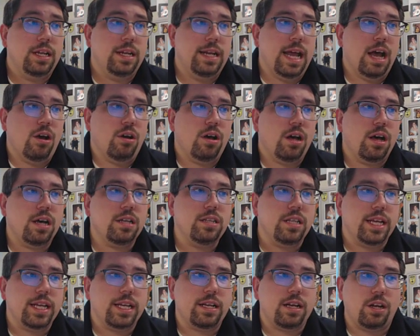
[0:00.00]
Now,
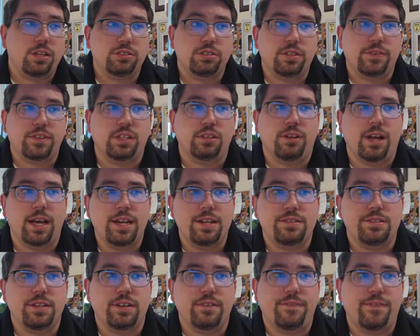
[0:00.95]
unlike ulcerative
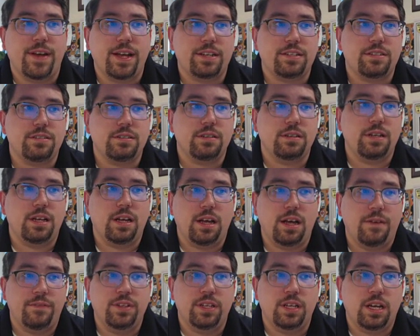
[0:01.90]
colitis, the effects
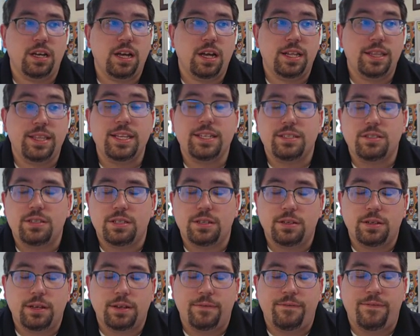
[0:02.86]
of the, this
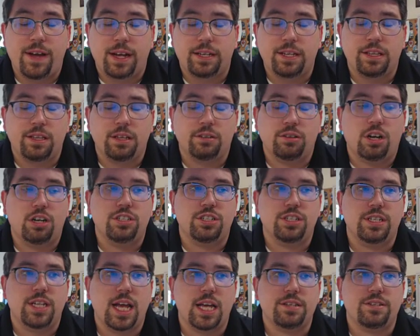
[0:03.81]
affecting the large
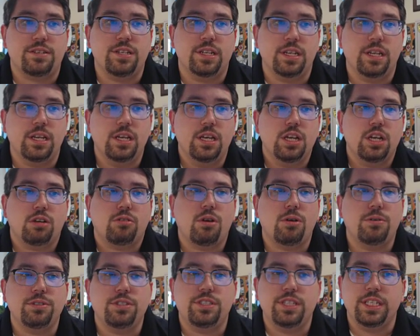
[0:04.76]
intestine,
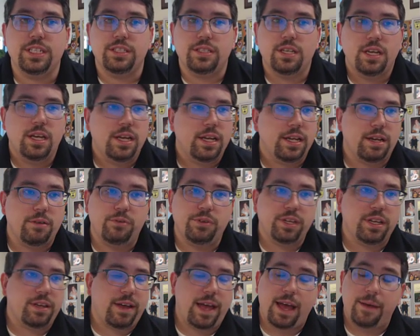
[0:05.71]
Crohn's disease can
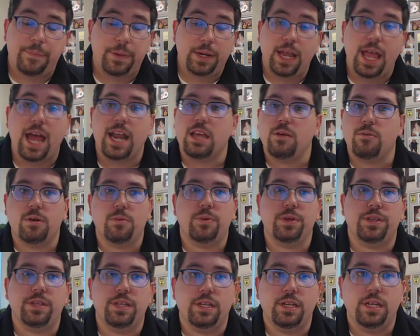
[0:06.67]
really happen anywhere
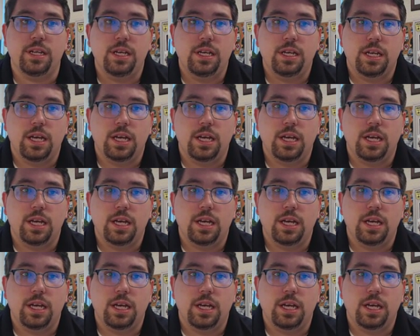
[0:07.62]
within